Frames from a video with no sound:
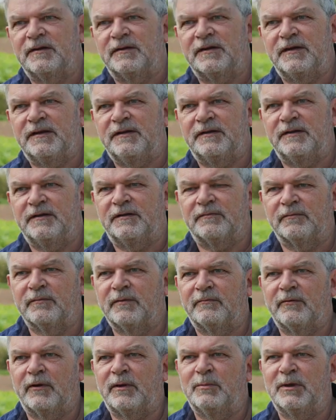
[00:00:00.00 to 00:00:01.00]
diseases from
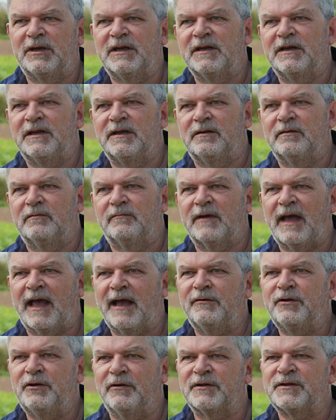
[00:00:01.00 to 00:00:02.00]
the very beginning of
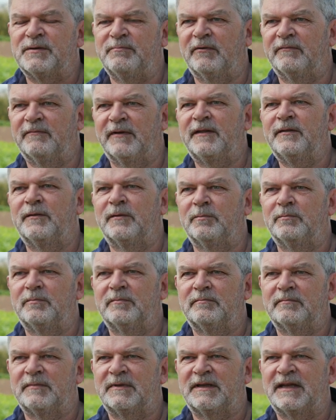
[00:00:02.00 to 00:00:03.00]
how do you actually prevent them
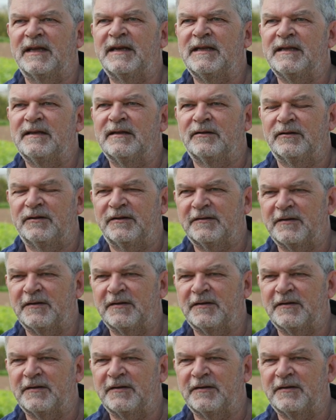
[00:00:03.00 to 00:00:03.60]
getting and